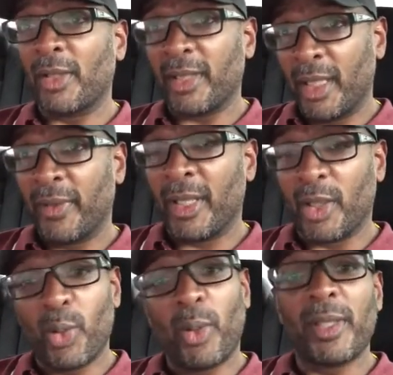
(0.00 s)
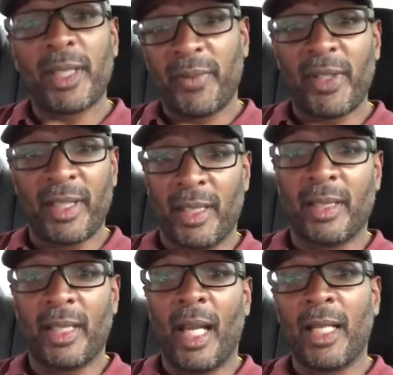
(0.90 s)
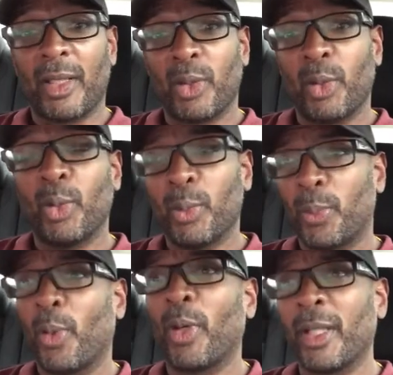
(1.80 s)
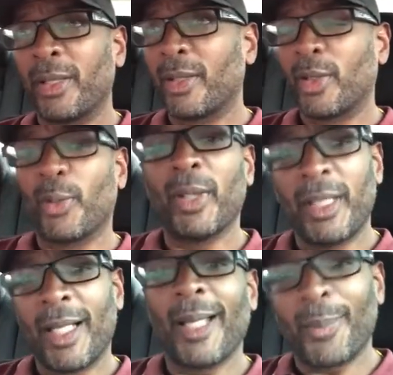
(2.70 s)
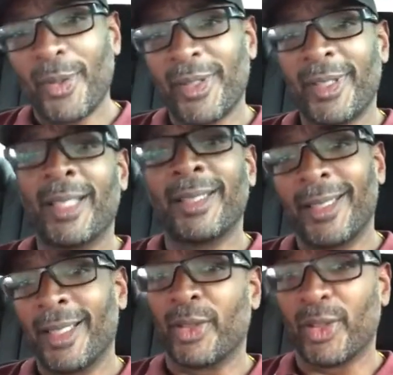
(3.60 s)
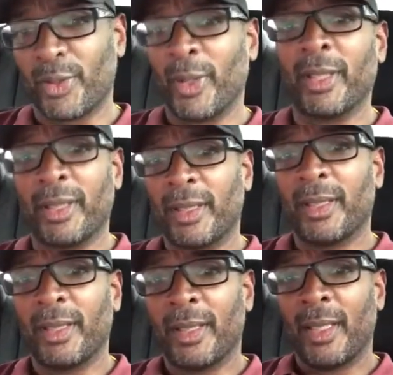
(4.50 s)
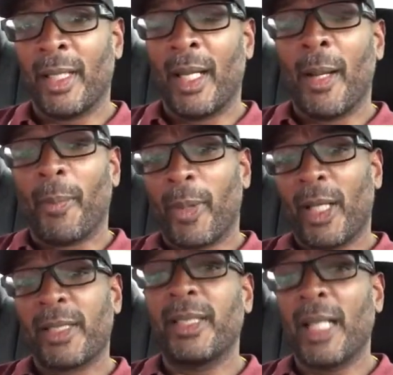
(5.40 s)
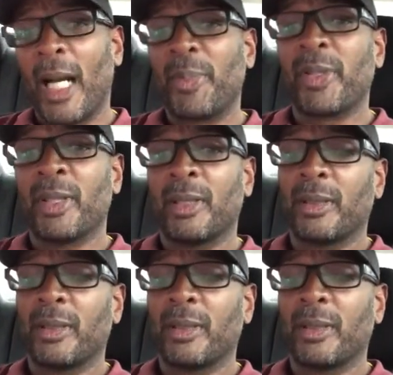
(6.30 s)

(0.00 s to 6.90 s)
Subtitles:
even and 27 cents at a 2.39%. 2.39% interest rate. Plus the option,